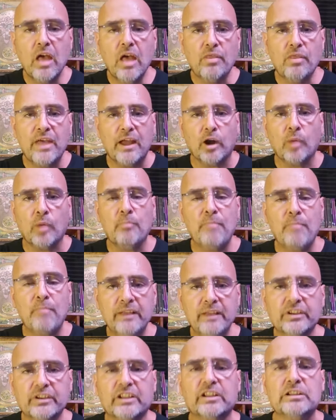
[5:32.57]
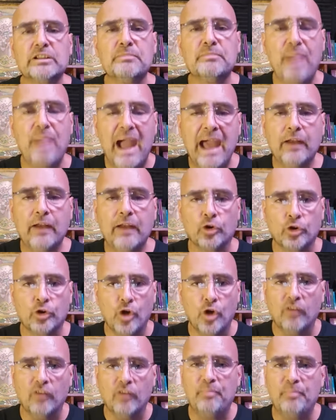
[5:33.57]
that are basically
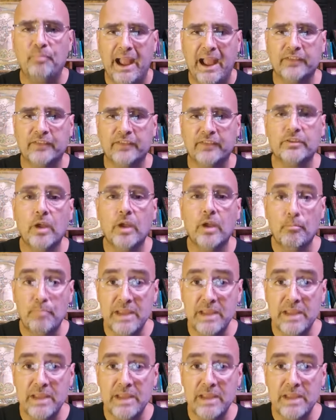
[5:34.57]
patterned off past